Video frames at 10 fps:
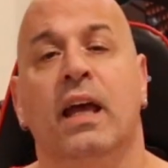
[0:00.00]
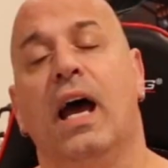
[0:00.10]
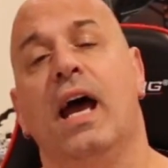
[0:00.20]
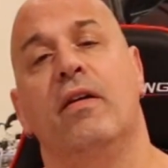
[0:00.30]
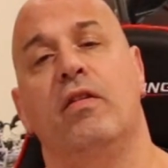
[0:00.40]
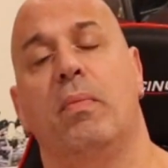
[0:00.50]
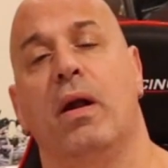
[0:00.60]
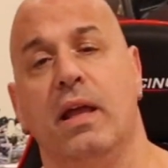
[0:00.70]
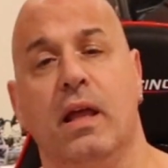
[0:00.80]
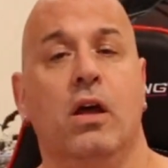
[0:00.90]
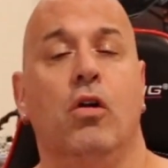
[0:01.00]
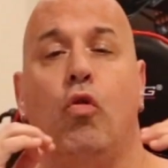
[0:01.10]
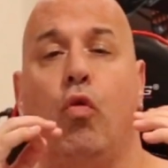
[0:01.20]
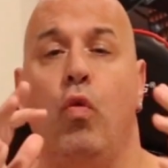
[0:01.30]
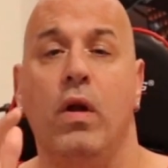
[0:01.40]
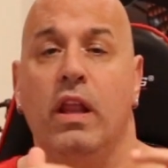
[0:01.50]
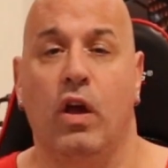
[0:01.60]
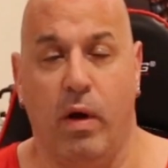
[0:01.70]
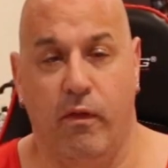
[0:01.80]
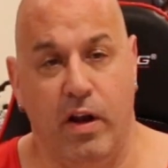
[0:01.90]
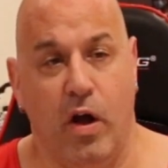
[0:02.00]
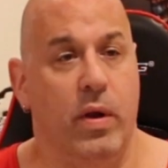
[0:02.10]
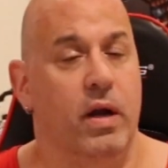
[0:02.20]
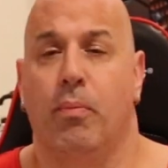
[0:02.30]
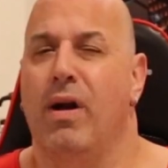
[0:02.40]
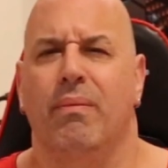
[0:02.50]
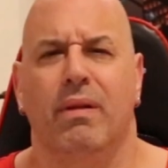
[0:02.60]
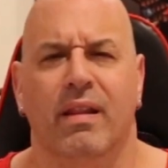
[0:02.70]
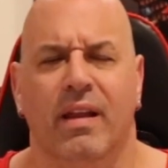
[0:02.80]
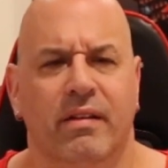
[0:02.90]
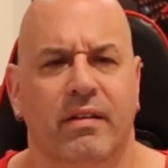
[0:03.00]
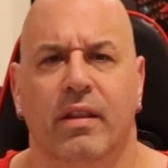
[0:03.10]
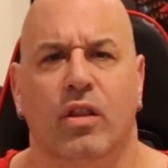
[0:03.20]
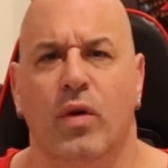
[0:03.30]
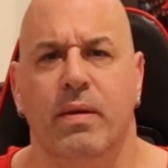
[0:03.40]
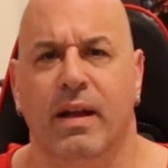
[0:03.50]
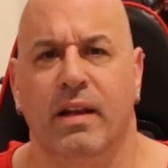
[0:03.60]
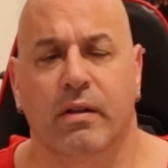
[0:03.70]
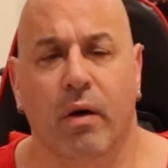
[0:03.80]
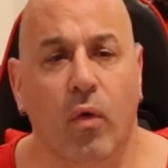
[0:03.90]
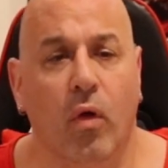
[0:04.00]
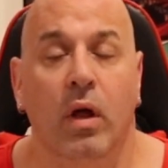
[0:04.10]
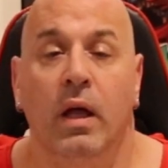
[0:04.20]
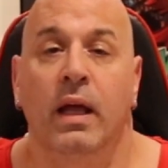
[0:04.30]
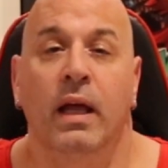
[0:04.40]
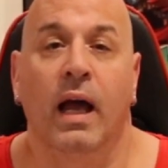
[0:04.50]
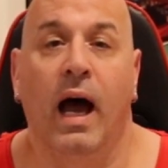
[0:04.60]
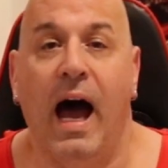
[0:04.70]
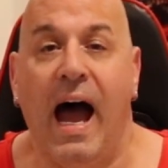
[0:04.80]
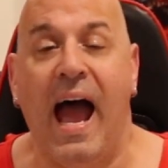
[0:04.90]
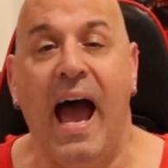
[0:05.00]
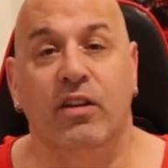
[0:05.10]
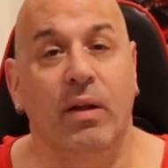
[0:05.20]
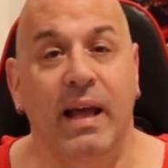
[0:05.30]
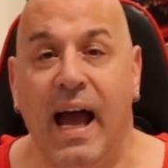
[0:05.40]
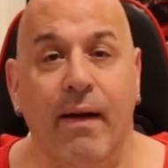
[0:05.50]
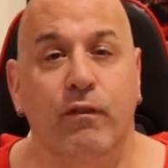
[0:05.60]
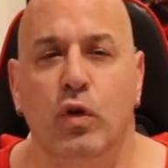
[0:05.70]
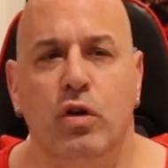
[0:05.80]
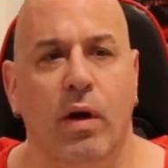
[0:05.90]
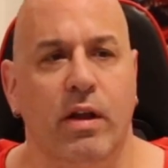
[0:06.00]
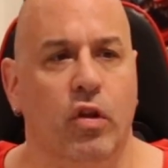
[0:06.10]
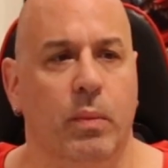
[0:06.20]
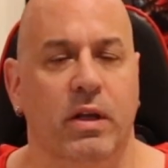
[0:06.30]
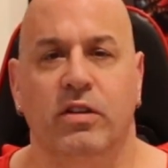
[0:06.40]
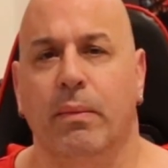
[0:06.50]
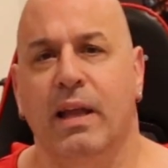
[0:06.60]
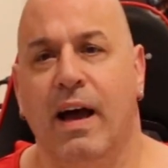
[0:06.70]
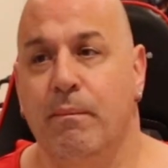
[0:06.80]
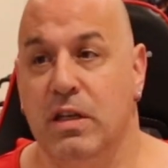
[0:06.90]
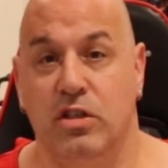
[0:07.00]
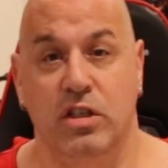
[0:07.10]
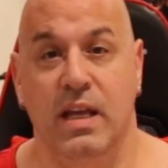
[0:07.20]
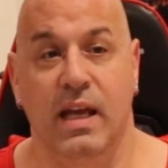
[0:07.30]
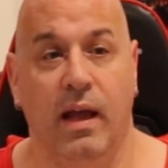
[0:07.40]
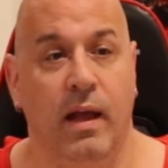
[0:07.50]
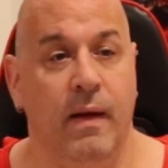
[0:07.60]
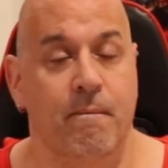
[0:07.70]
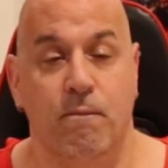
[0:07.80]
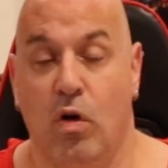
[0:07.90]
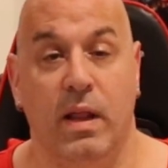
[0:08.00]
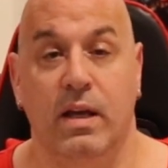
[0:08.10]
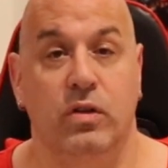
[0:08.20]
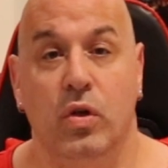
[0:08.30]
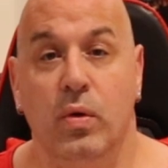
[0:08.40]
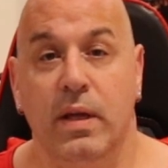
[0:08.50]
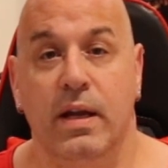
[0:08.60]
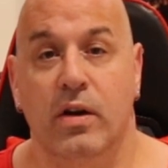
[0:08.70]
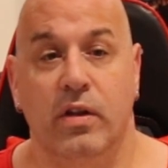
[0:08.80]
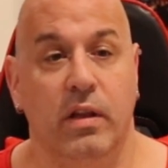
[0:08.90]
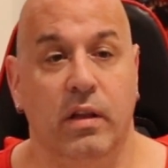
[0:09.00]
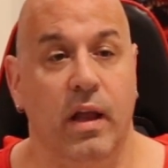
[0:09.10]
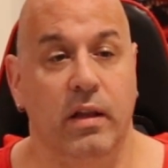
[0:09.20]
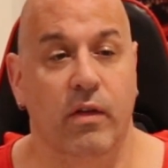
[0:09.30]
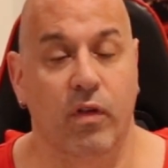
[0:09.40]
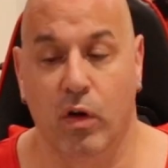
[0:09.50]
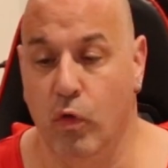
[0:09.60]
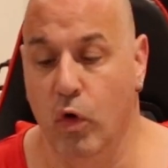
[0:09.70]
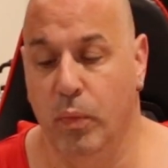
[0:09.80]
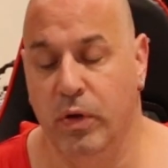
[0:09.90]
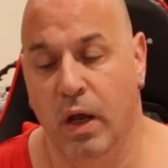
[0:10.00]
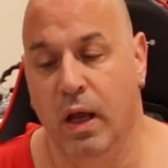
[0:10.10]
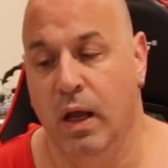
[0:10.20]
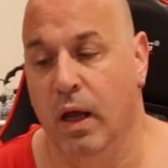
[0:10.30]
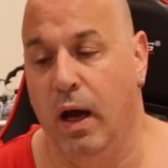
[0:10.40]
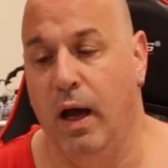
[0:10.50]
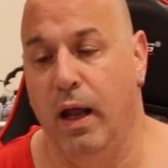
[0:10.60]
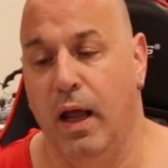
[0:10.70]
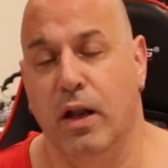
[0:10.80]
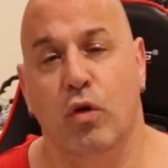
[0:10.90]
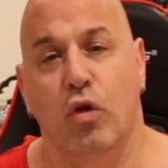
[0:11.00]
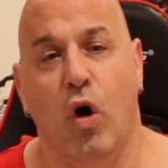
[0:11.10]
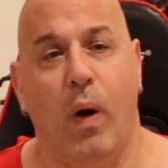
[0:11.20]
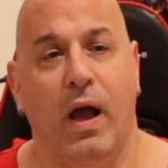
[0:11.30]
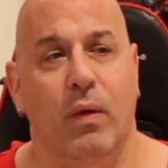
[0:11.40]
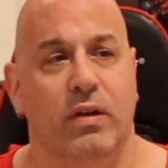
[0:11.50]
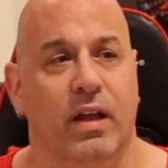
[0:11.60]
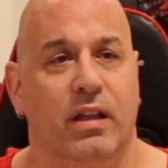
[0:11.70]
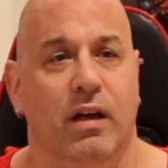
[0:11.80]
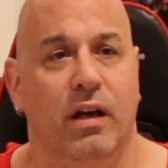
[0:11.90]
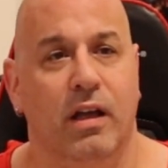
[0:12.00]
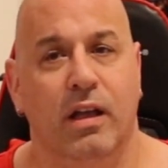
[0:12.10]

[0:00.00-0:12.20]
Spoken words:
Hey everybody, really quick video here, probably less than 3 minutes total. Something I have to address though, because something I've been seeing for the last 2 years in different groups. And I always like to,